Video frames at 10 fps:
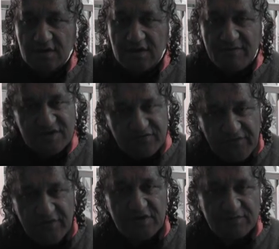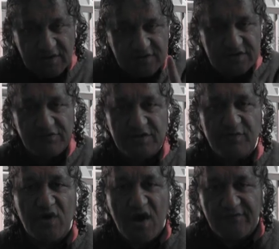They must refute it because they're in
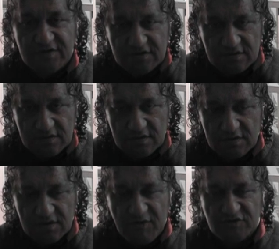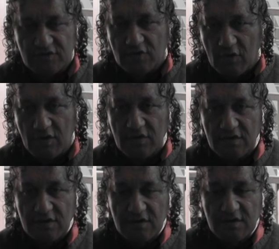private commercial law
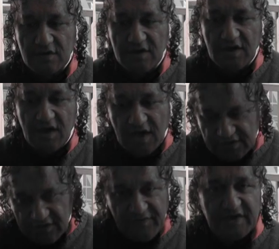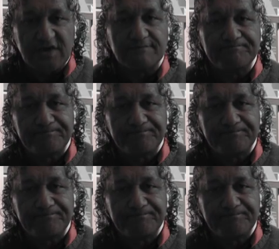under the Vatican,